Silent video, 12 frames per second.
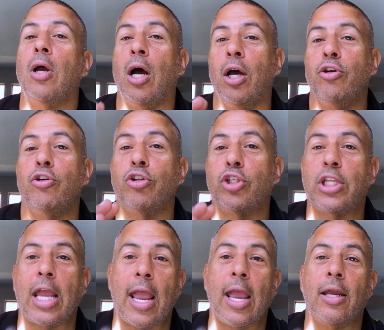
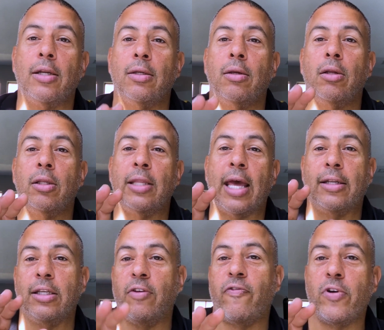Understand
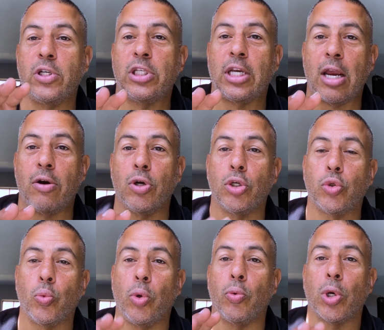that different scenarios
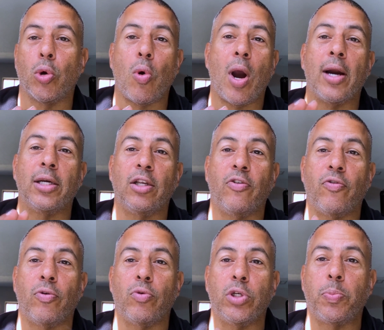will require
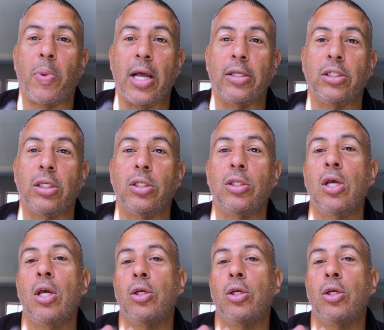different responses.